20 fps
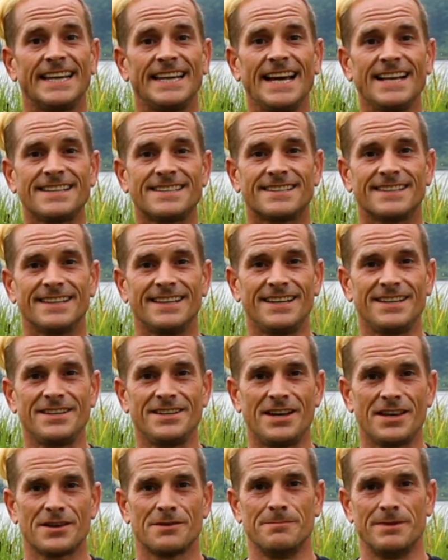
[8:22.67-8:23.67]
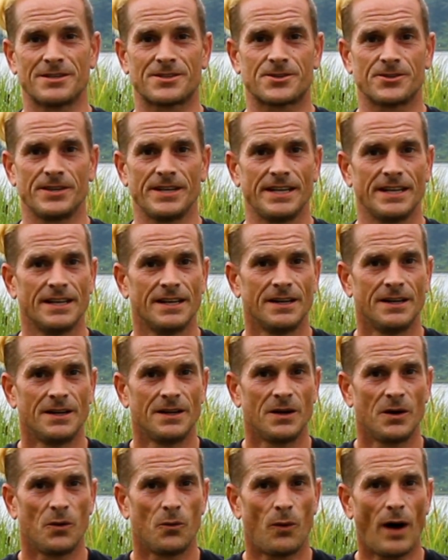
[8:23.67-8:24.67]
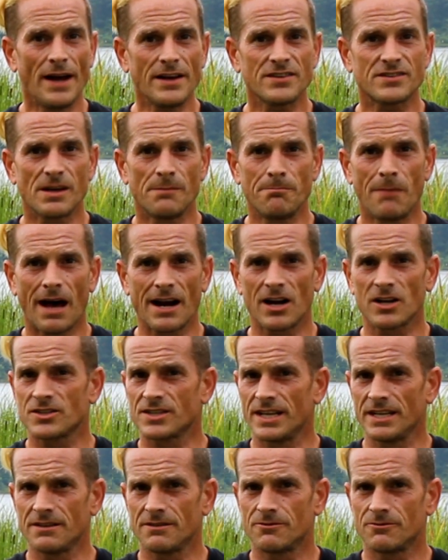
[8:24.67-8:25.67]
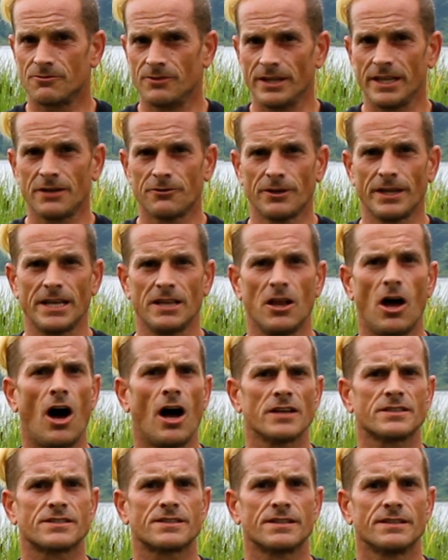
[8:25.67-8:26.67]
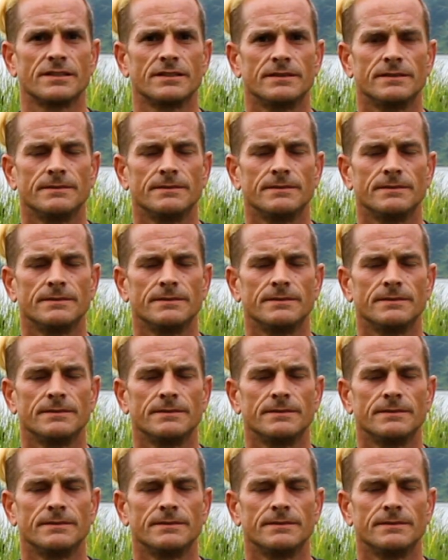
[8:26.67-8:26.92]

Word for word: Yet another mystery. Why do some monarchs get really, really lost?